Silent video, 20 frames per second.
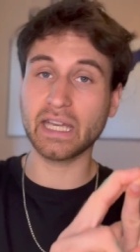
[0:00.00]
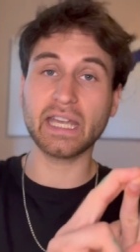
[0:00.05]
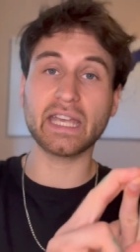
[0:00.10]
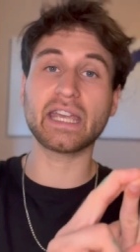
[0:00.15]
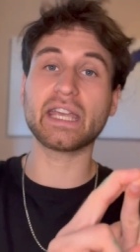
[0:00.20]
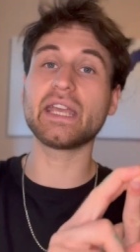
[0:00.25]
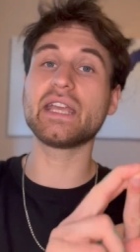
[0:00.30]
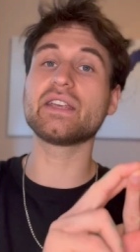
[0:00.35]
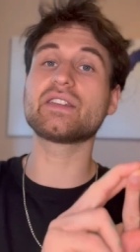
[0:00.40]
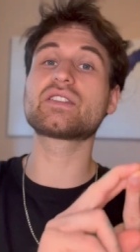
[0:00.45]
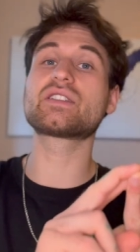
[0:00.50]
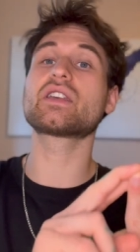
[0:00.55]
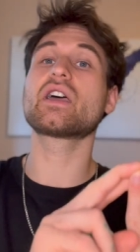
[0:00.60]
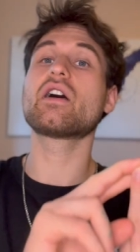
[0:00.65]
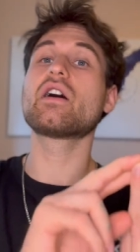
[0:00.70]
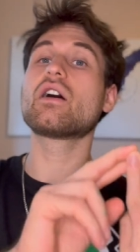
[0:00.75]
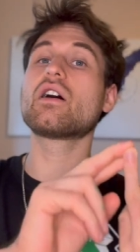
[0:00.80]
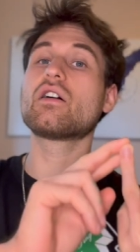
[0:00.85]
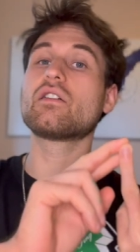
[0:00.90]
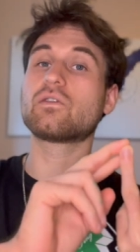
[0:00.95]
is
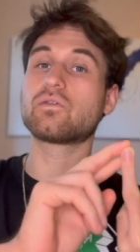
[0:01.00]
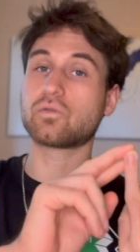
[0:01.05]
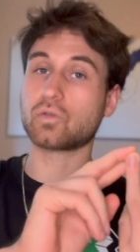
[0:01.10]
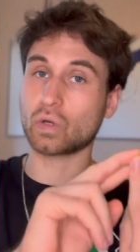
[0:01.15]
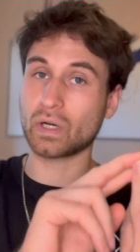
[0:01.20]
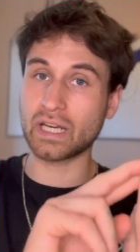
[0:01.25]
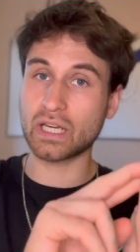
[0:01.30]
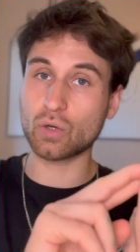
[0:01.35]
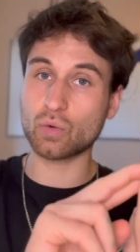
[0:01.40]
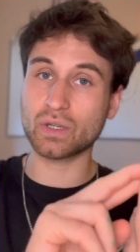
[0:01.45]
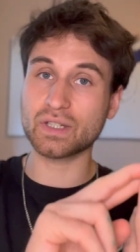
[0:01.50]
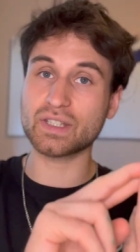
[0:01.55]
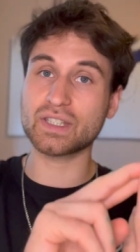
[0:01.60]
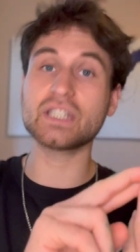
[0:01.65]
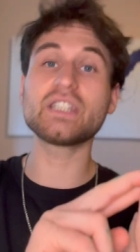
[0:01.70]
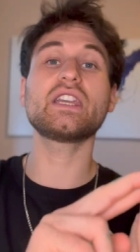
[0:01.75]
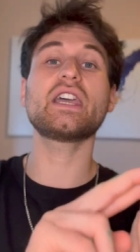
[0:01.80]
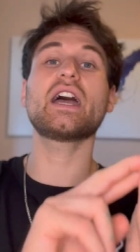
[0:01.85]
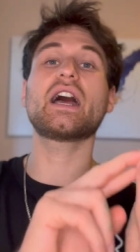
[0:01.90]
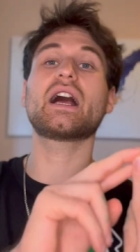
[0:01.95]

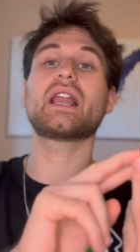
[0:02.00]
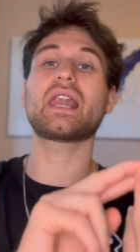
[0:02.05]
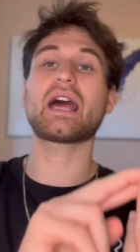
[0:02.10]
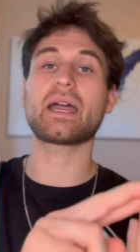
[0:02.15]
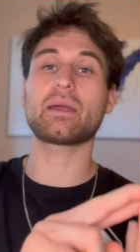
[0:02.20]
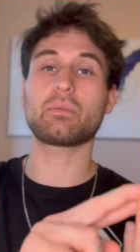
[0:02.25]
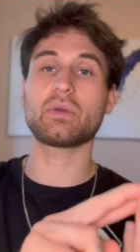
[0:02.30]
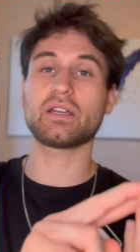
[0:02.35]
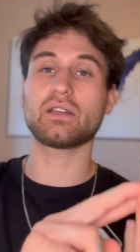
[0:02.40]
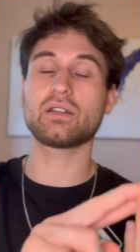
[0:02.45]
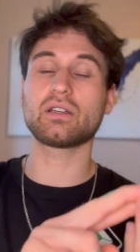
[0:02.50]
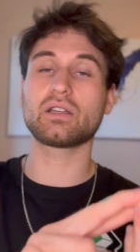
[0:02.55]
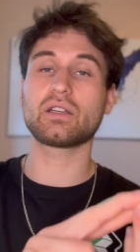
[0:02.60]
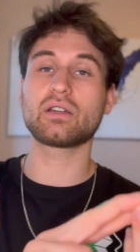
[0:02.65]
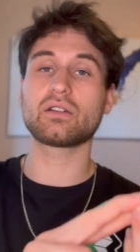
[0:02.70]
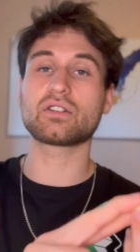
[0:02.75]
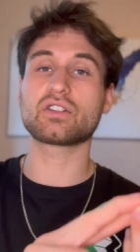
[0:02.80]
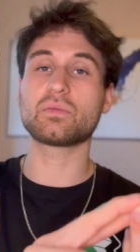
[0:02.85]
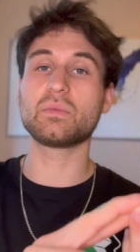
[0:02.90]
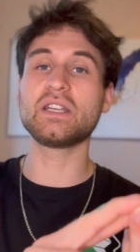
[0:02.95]
frequency alignment,
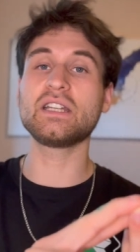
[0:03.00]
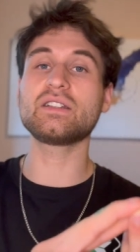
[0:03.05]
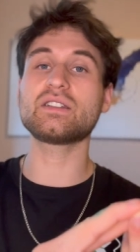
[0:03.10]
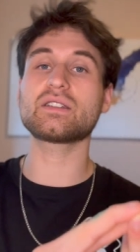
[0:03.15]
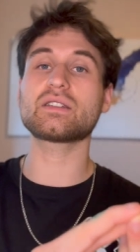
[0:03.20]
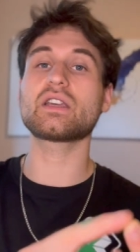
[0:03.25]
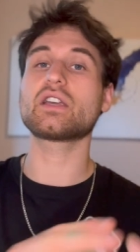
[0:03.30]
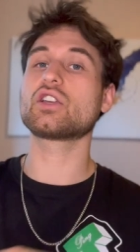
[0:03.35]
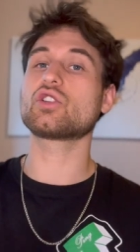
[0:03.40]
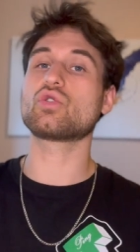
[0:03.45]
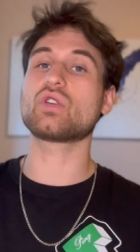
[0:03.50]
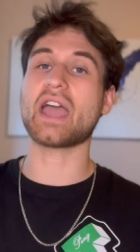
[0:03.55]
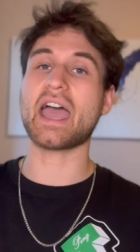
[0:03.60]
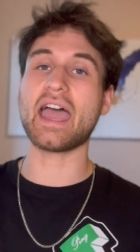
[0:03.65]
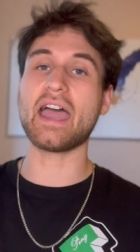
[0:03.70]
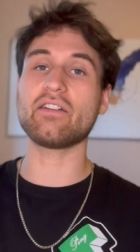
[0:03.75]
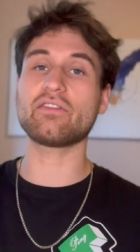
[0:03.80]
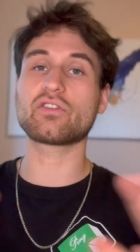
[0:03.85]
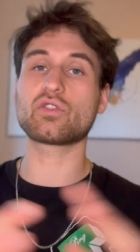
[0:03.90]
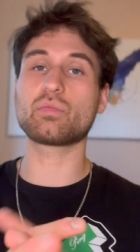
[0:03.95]
which means you
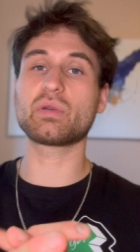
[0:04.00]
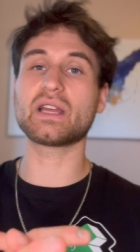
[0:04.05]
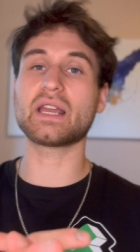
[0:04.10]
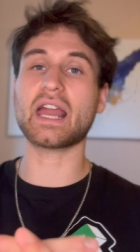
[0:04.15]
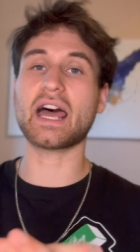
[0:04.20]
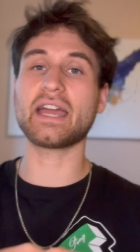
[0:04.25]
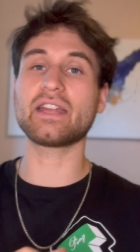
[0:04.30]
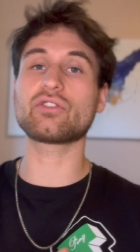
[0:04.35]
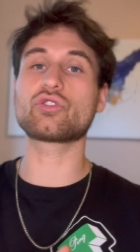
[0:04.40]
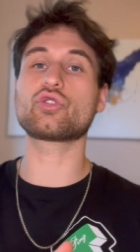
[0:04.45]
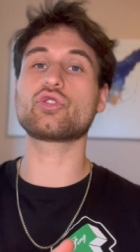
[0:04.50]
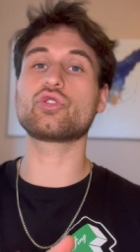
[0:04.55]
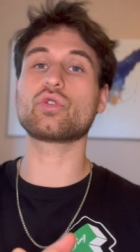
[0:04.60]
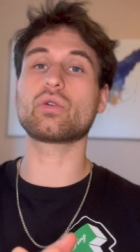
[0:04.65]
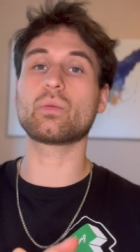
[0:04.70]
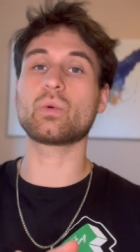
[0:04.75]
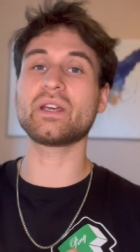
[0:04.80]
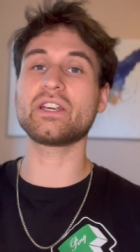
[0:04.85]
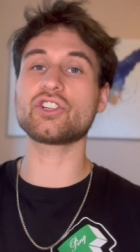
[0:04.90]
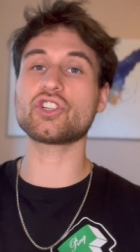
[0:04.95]
have to be aligned to your
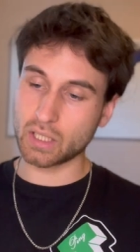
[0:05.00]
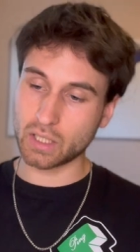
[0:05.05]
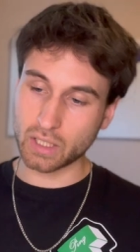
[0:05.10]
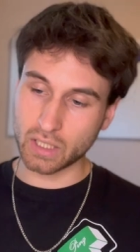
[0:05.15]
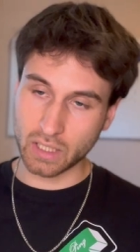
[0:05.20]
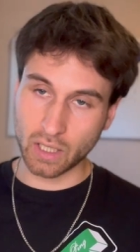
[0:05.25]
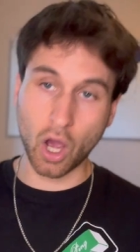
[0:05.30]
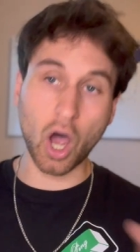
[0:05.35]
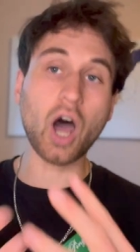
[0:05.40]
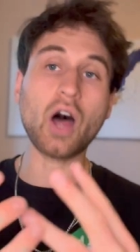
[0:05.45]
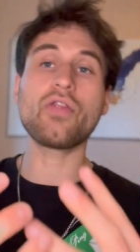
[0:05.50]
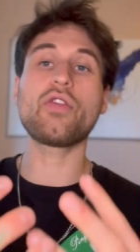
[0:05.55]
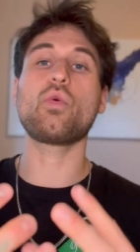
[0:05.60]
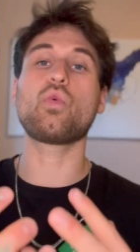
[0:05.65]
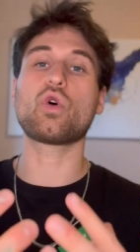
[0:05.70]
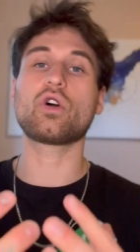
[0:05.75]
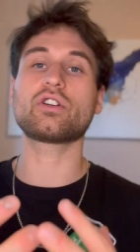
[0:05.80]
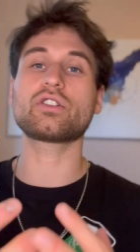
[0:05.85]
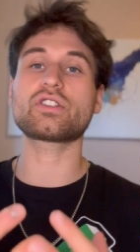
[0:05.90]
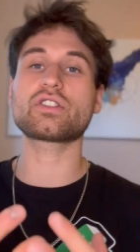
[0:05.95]
wish. In other
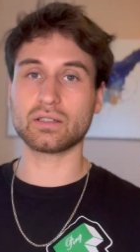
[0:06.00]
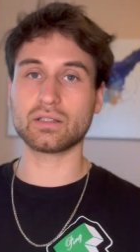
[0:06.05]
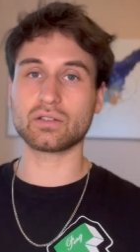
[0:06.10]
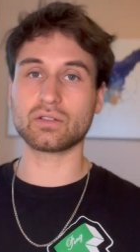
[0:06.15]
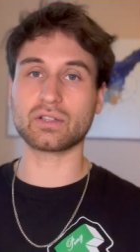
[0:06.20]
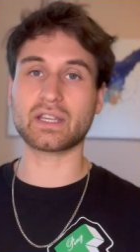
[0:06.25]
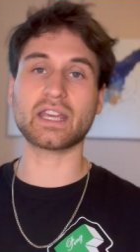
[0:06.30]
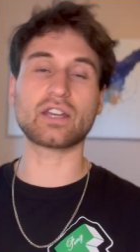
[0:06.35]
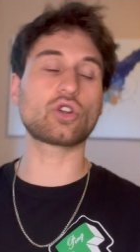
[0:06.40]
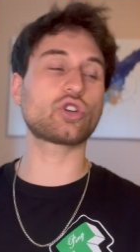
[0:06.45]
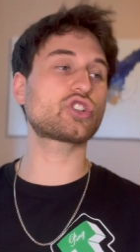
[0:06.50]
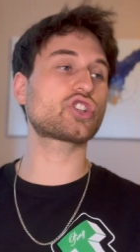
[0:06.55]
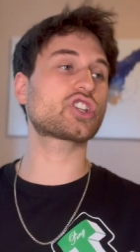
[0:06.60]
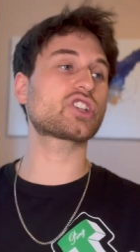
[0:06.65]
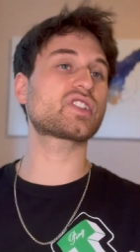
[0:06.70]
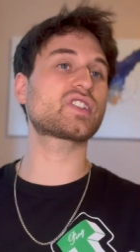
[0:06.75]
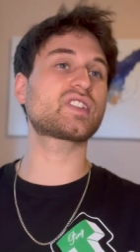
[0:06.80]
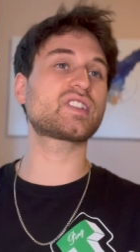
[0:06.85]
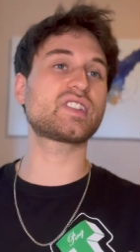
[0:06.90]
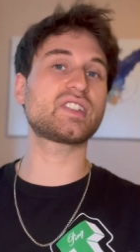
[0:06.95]
words, you cannot
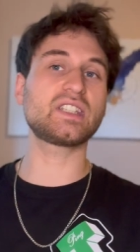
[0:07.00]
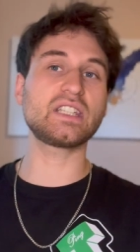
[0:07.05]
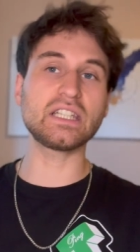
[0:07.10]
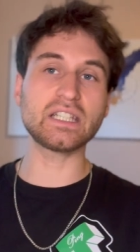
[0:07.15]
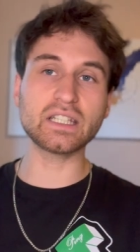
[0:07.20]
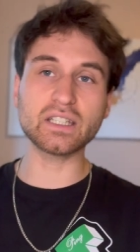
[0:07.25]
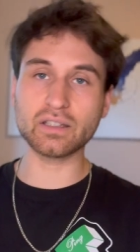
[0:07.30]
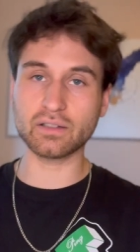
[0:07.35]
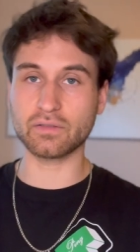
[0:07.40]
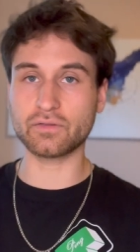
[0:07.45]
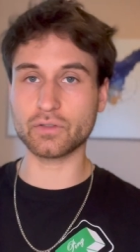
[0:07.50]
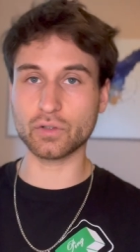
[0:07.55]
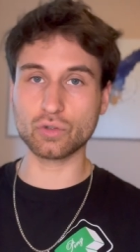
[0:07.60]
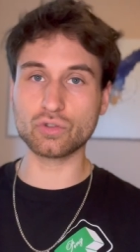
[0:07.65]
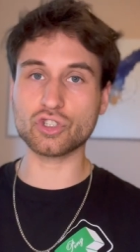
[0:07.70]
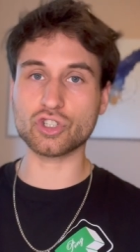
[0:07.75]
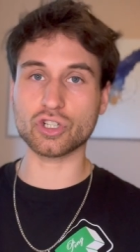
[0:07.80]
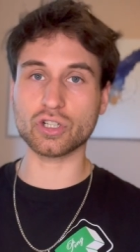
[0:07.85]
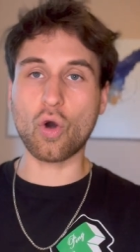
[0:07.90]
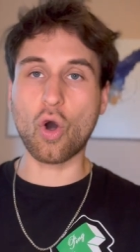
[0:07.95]
just see it in the
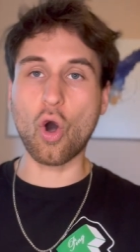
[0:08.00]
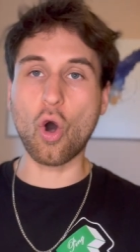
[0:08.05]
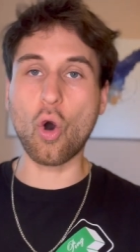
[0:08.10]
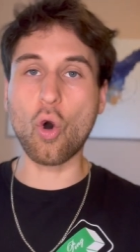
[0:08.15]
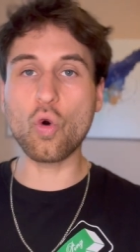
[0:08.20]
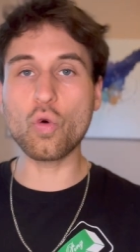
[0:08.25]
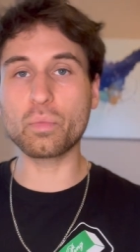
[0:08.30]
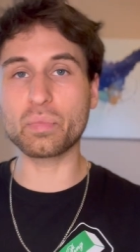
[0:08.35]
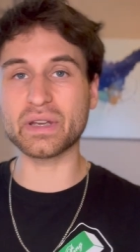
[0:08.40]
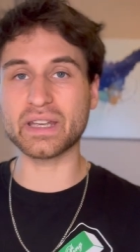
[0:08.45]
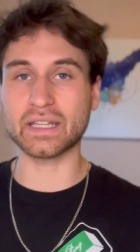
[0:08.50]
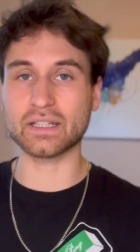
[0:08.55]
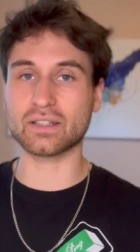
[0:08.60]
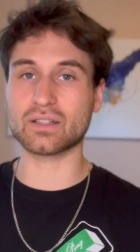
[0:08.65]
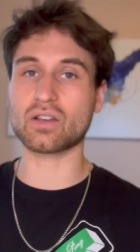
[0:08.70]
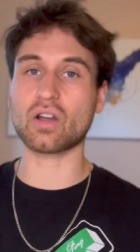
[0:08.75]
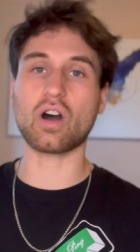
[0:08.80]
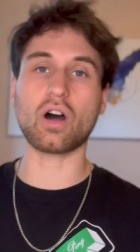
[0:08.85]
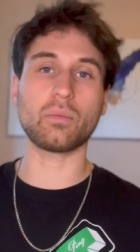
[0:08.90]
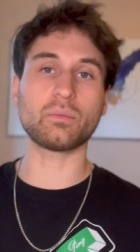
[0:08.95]
future, hope it
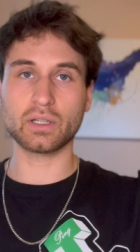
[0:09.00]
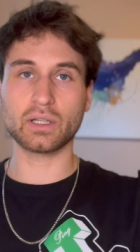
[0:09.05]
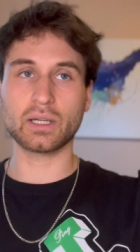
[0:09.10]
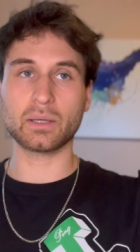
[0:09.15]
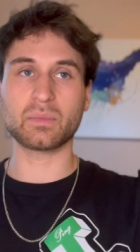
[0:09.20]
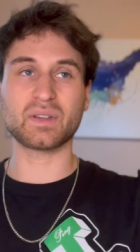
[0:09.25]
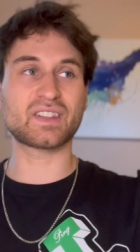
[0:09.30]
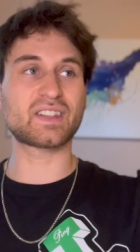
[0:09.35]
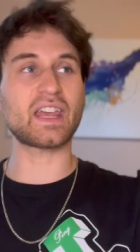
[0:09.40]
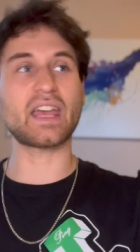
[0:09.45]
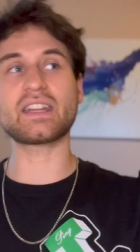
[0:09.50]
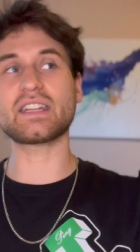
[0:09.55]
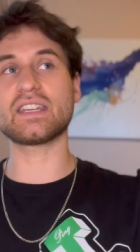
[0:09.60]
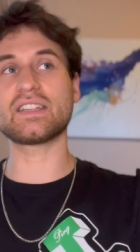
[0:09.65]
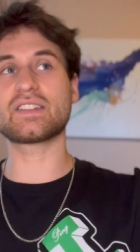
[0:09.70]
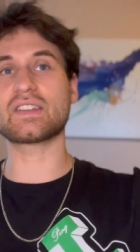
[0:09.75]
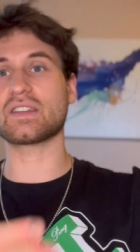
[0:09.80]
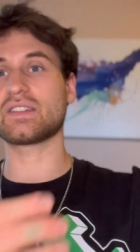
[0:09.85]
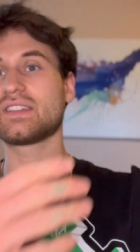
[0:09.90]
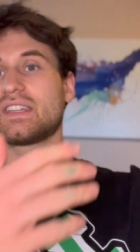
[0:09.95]
comes, but that is
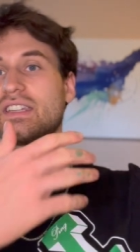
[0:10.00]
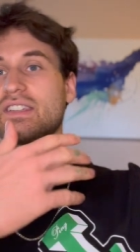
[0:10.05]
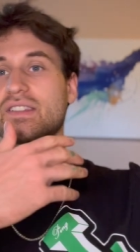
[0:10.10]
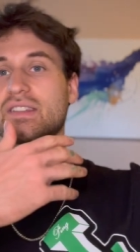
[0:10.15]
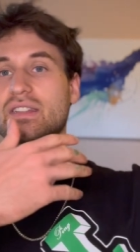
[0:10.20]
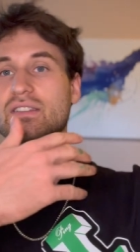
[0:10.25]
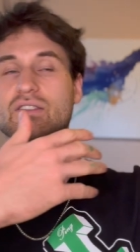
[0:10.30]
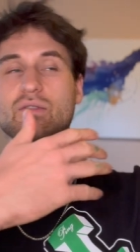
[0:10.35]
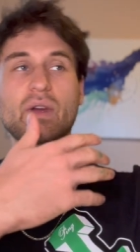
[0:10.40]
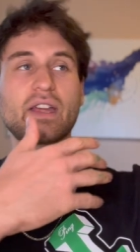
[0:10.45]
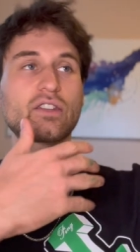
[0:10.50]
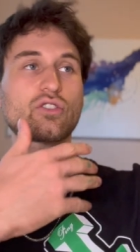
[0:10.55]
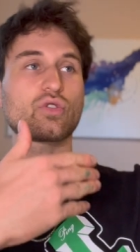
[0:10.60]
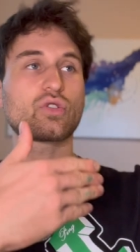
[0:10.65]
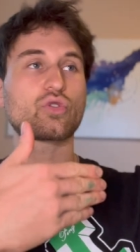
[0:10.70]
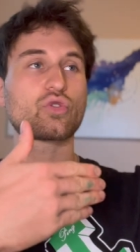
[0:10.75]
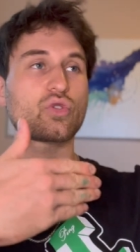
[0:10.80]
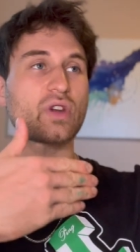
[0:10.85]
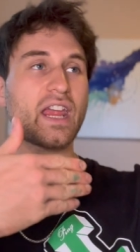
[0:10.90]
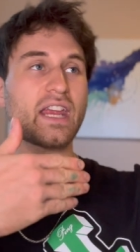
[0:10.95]
a distance, right? You
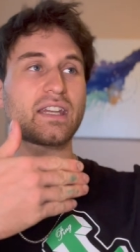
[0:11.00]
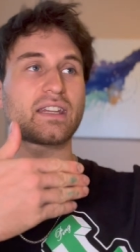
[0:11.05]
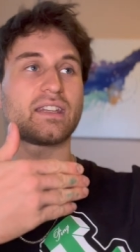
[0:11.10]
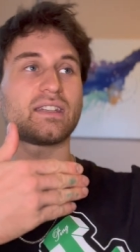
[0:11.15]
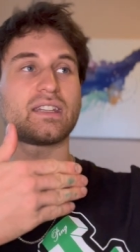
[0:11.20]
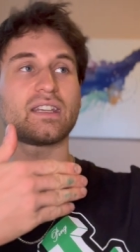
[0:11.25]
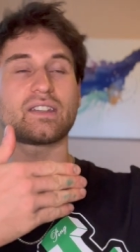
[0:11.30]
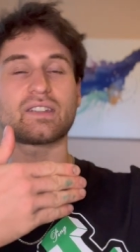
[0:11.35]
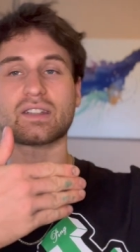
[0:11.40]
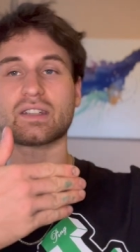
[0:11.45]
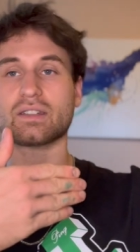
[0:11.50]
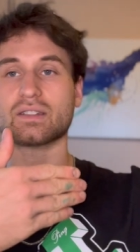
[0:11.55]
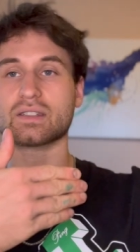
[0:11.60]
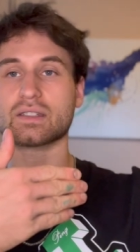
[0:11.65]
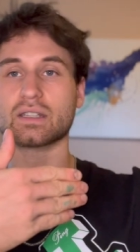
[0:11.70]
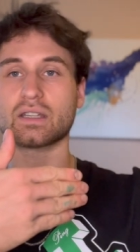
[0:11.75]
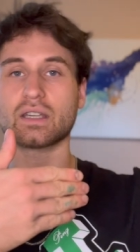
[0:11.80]
create the distance.